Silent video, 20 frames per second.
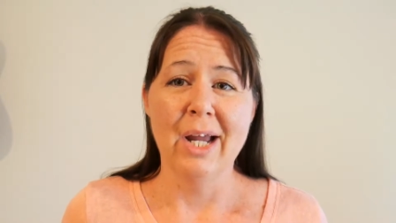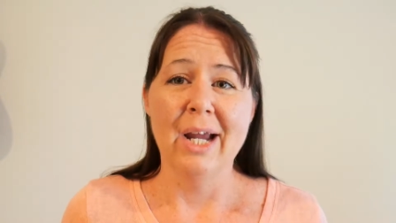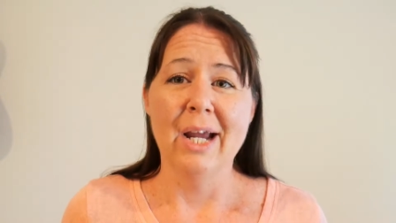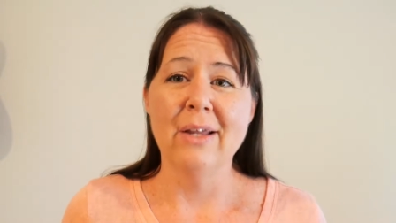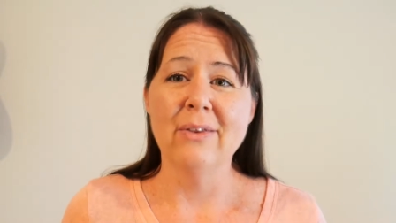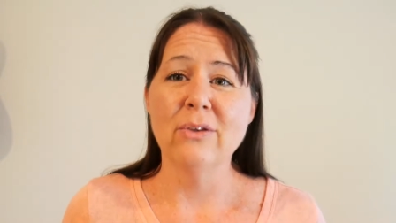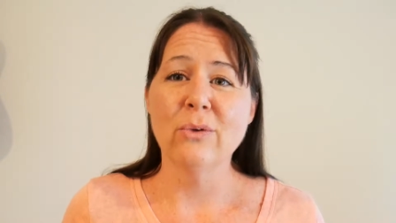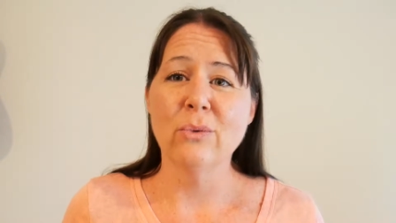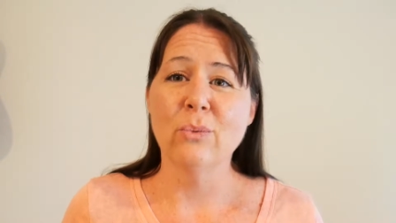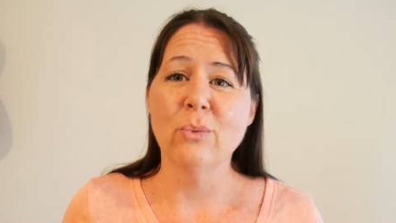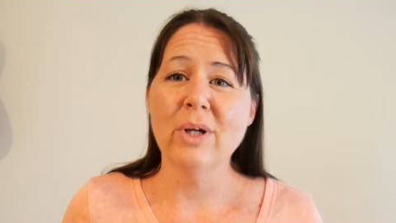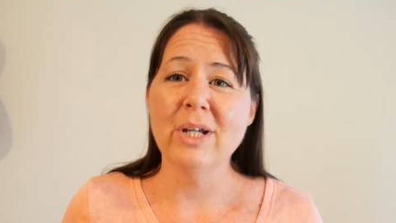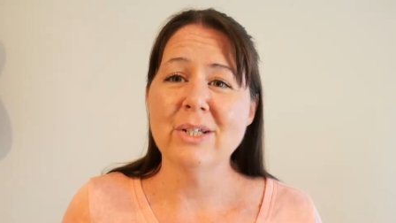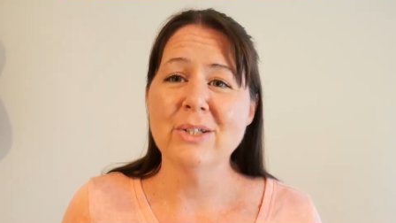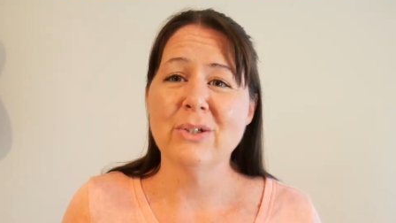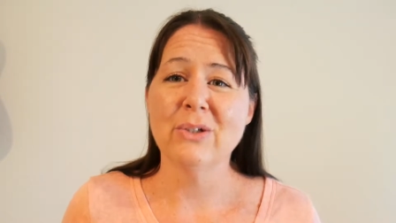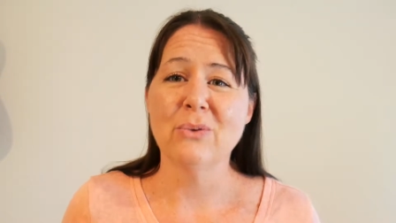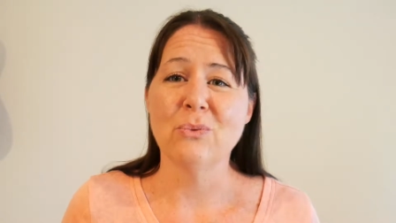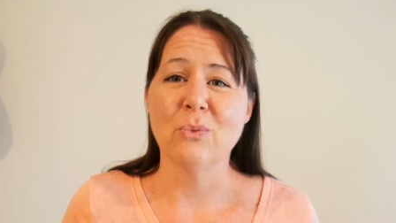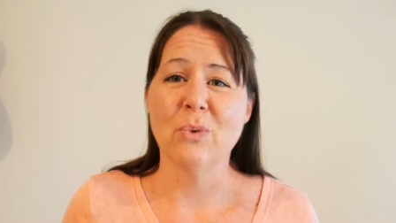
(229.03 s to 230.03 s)
And the
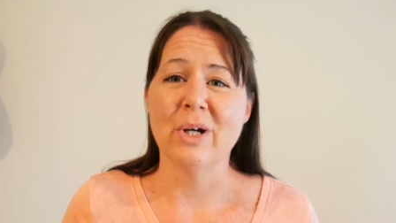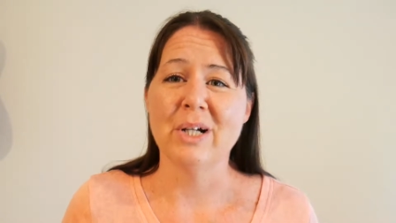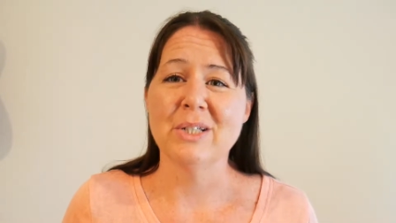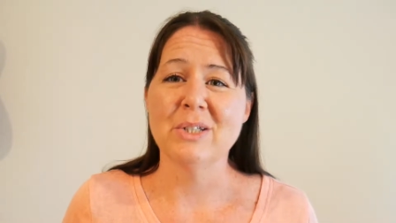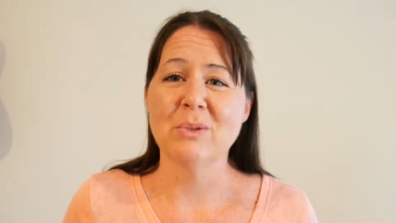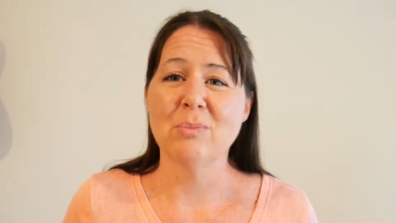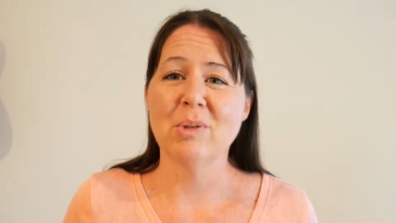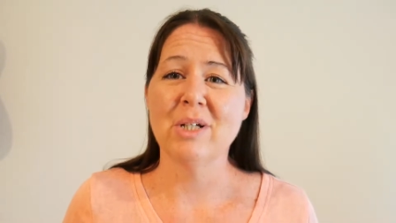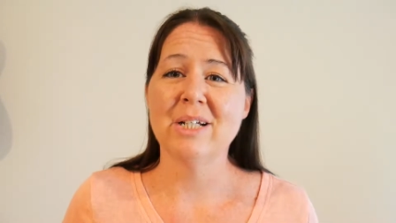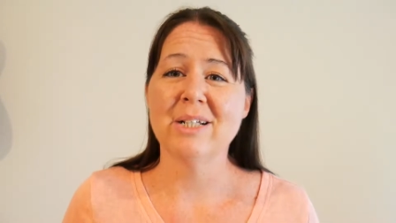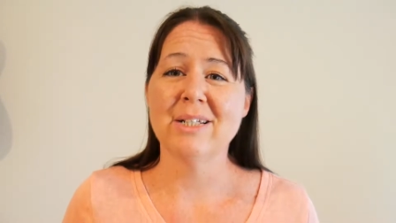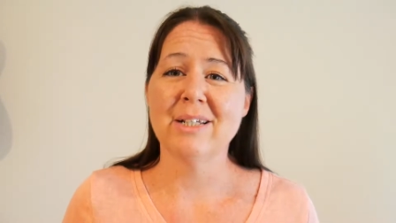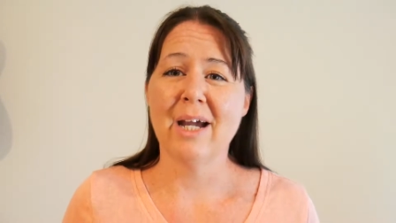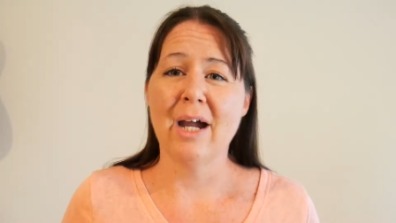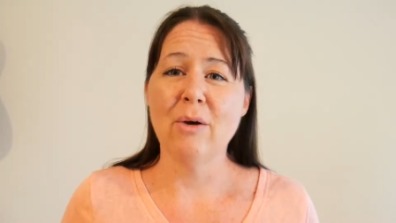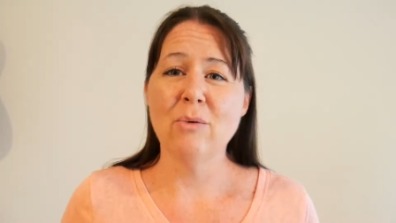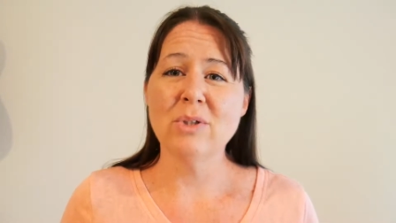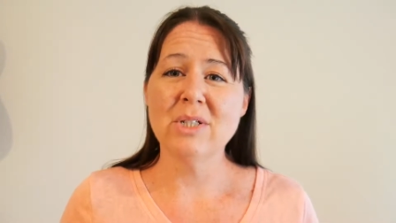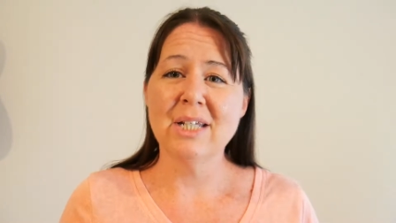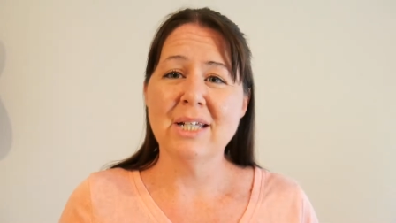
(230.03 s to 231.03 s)
reason was because
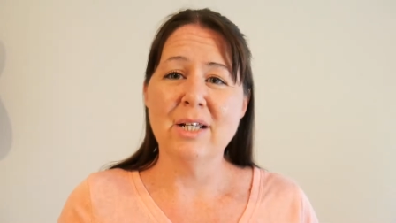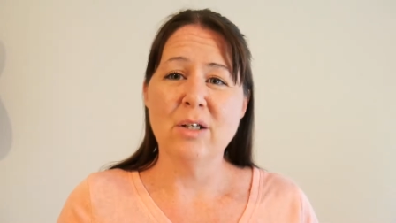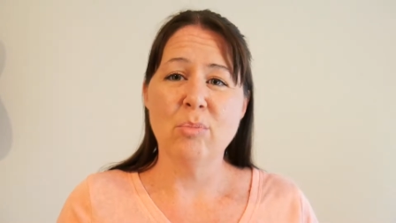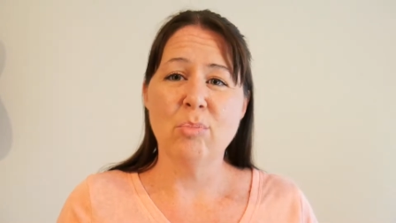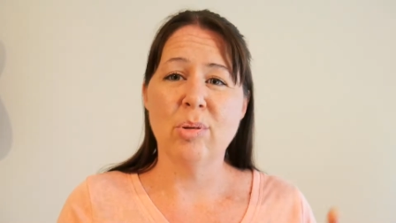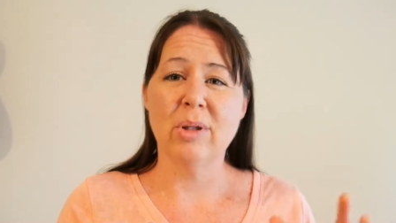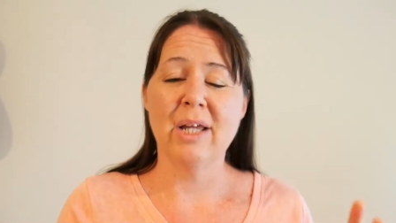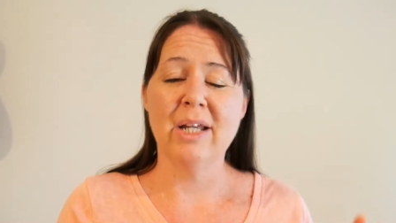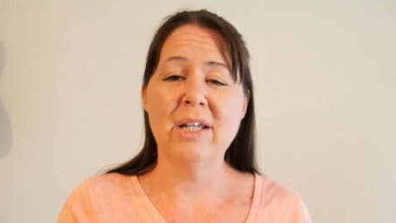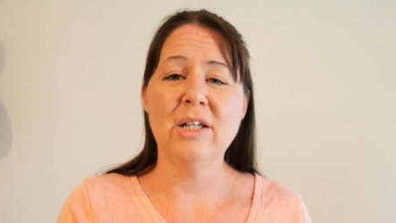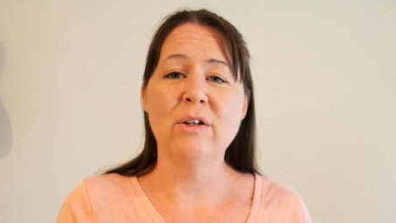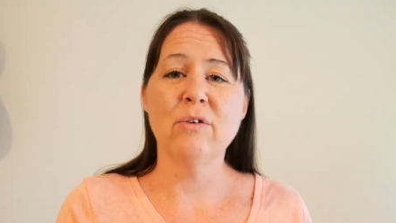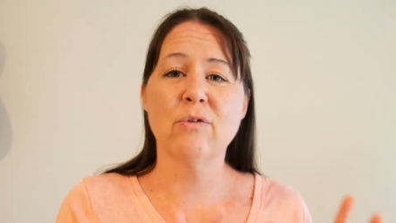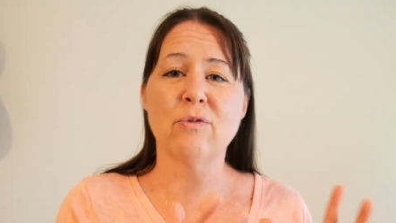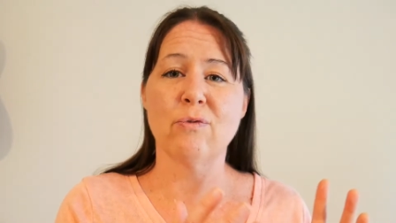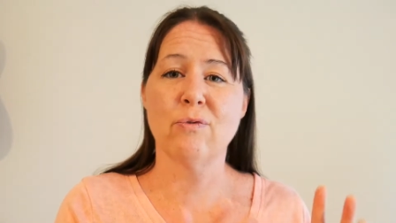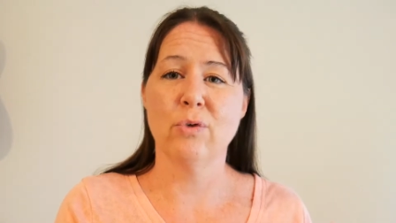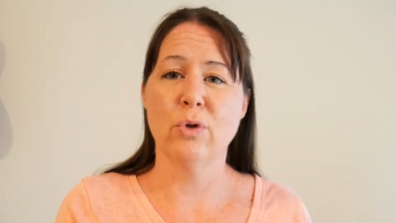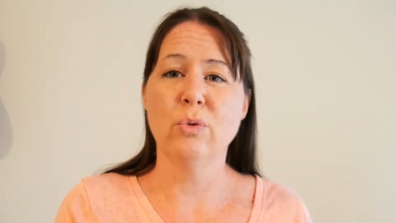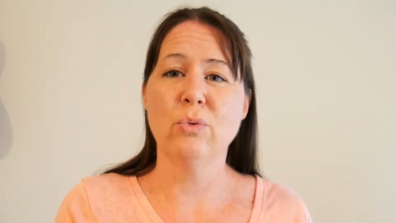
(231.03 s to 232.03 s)
I was getting plenty of
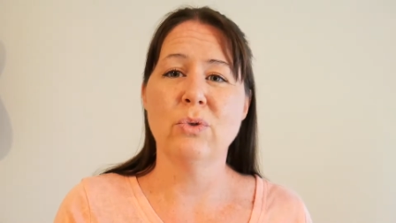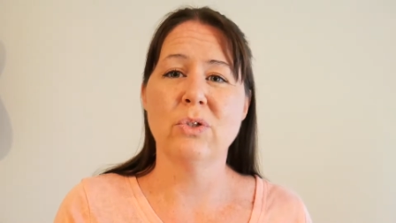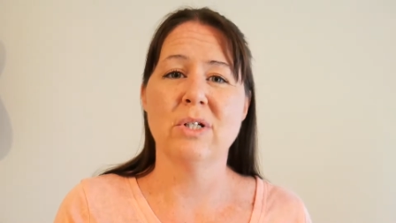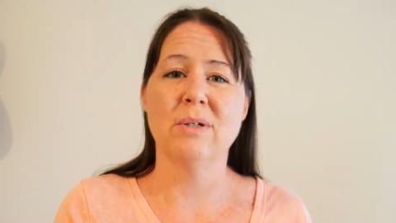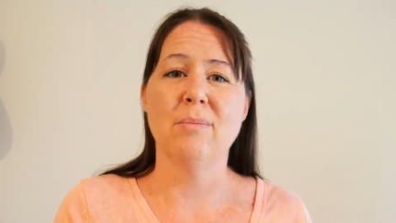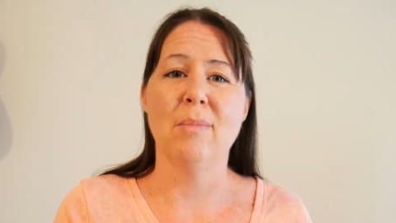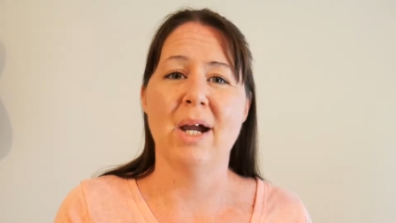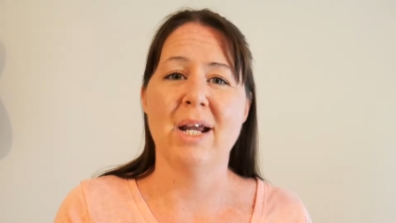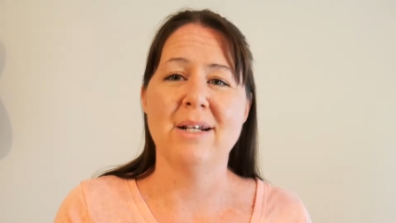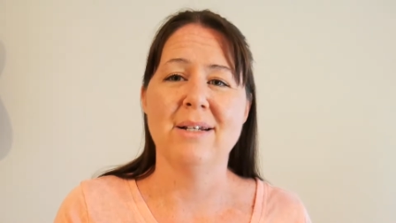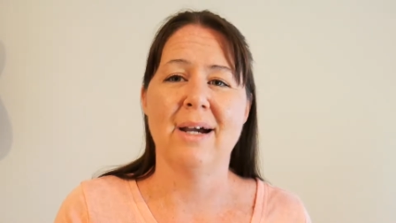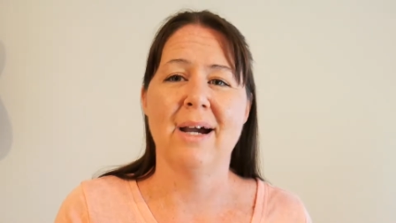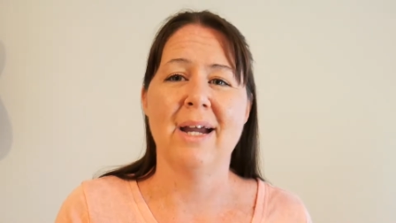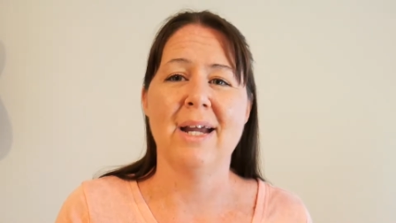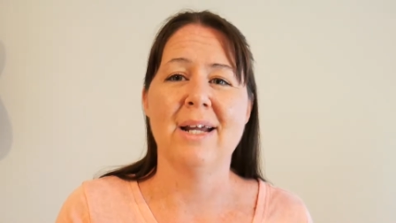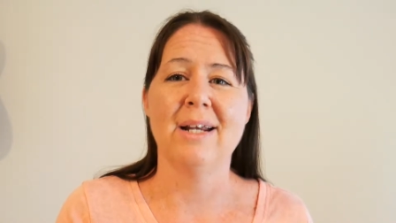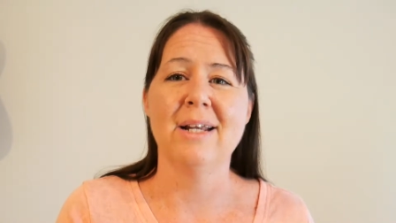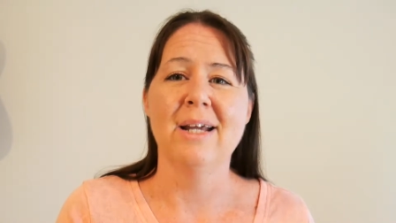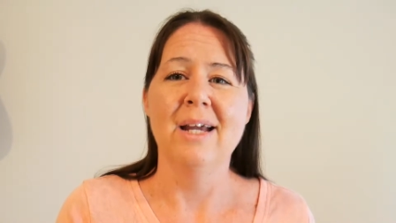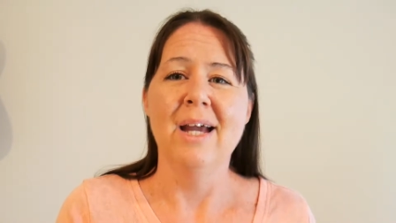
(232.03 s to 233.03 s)
fruits in my
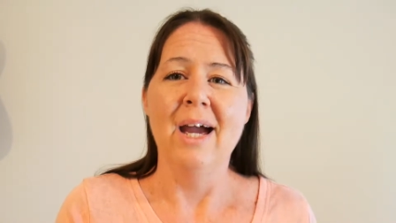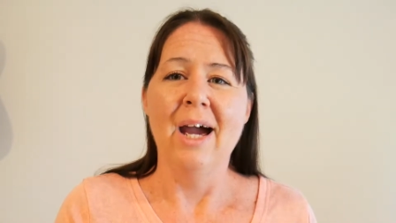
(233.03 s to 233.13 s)
diet.